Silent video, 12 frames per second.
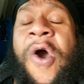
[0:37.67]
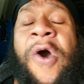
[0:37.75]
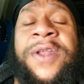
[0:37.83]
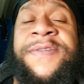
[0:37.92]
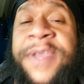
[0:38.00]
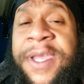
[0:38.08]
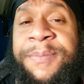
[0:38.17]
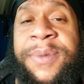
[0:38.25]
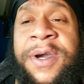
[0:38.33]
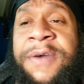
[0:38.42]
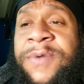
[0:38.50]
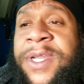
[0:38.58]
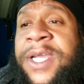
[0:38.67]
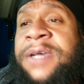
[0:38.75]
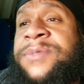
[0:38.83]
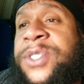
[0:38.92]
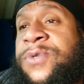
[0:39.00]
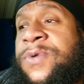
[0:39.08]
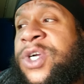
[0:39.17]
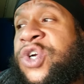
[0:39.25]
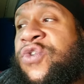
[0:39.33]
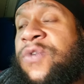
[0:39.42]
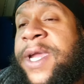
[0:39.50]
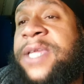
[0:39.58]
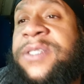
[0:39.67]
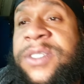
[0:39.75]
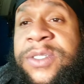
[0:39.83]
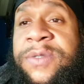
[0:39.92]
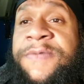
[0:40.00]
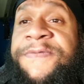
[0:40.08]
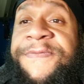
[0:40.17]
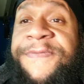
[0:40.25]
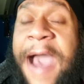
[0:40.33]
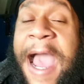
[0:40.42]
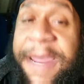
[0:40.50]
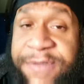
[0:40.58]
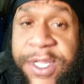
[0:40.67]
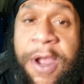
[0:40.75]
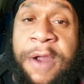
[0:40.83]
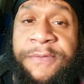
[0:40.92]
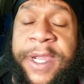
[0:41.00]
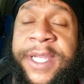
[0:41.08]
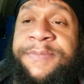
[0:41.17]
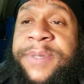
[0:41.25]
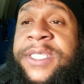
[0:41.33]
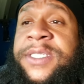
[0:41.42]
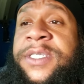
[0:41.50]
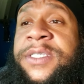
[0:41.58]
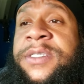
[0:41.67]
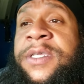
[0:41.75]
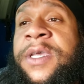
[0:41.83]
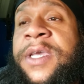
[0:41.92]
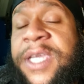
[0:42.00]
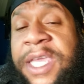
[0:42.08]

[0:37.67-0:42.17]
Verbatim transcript: all of the above when it comes to a great five star rated business.